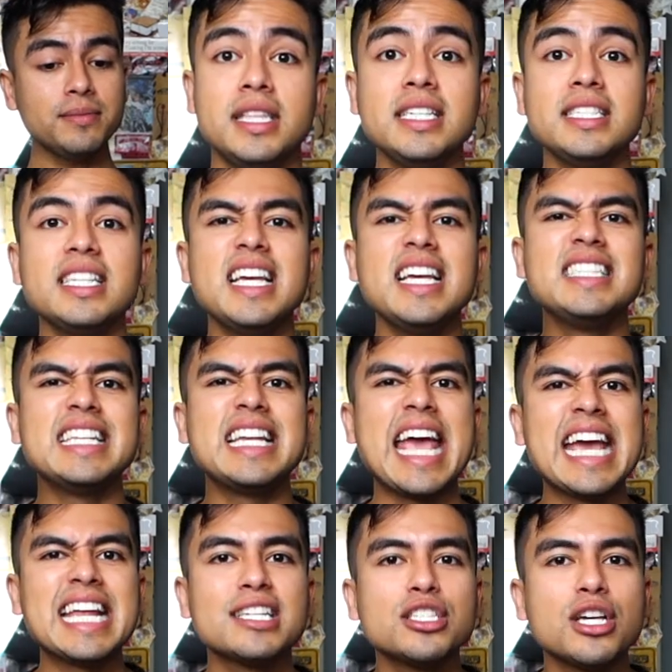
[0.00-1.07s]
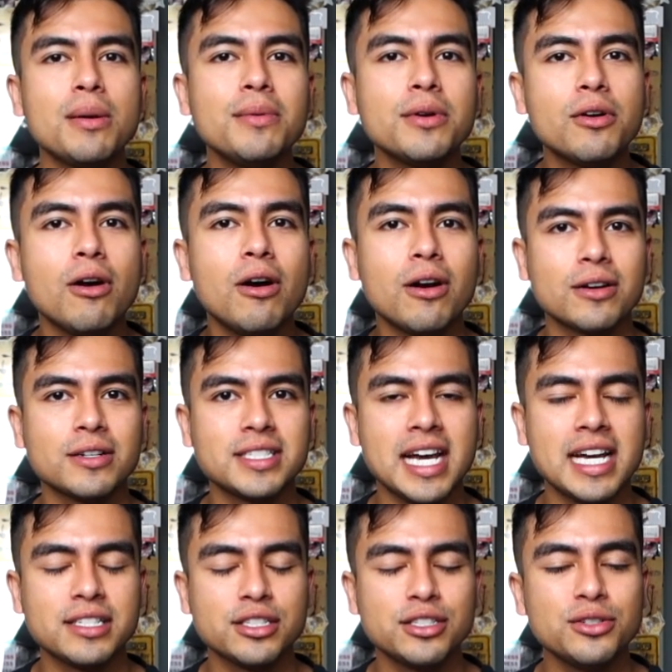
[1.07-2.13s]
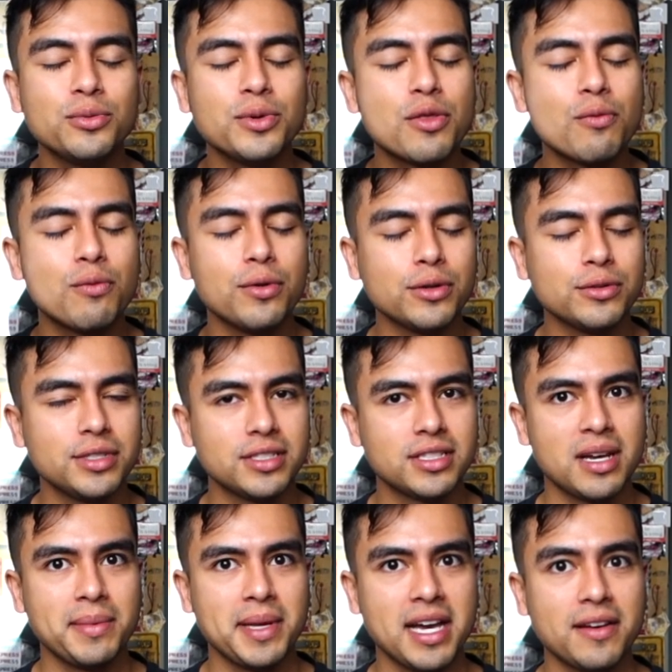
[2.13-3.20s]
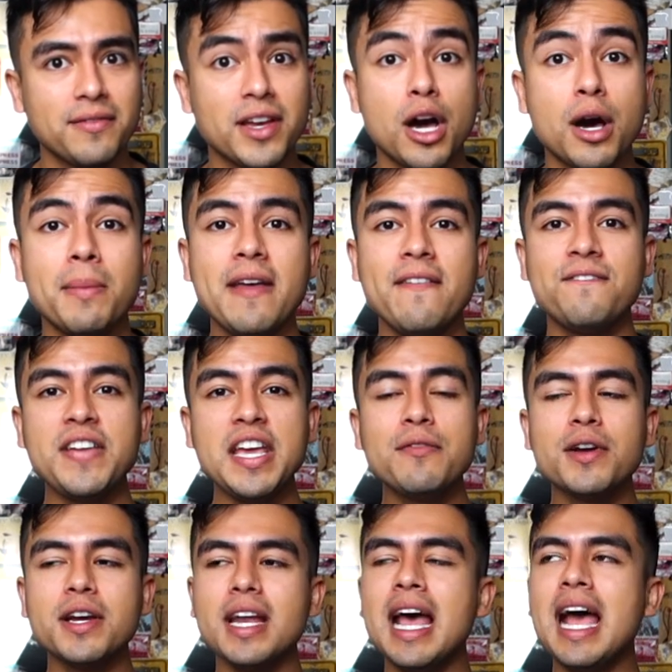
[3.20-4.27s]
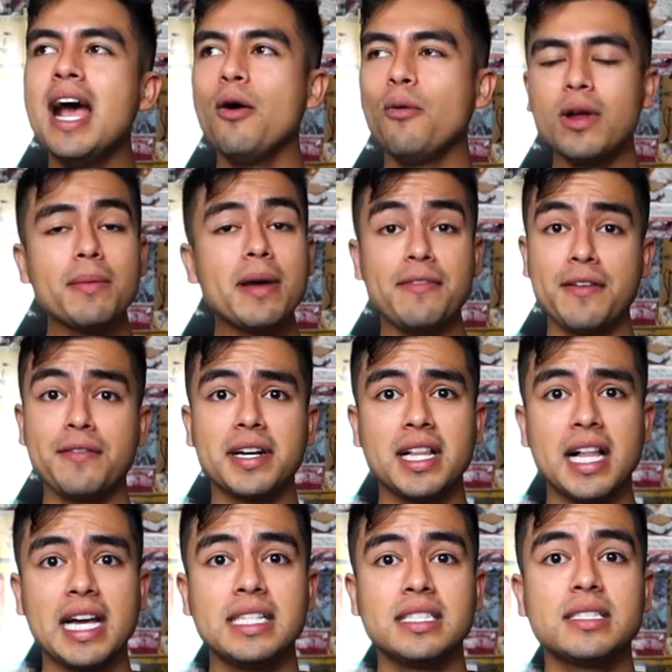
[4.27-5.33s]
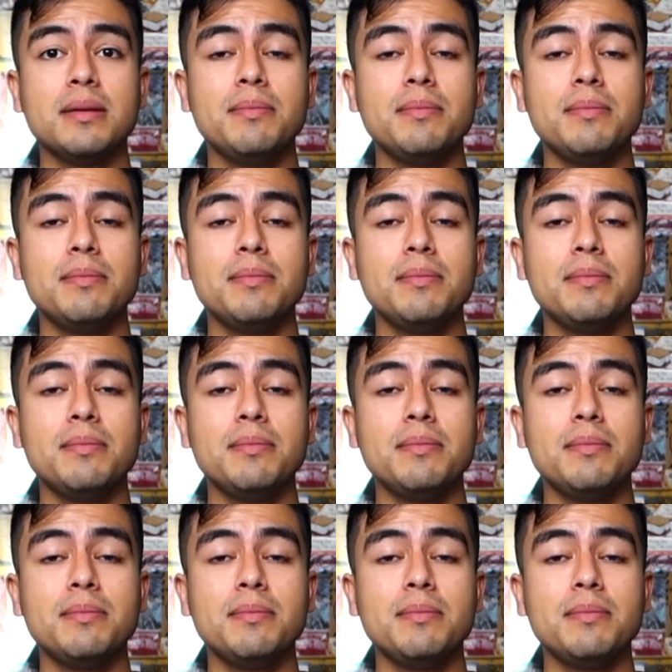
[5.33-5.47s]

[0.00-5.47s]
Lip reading: This is an anatomical heart tattoo with roses coming out of it on my favorite, one of my favorite clients,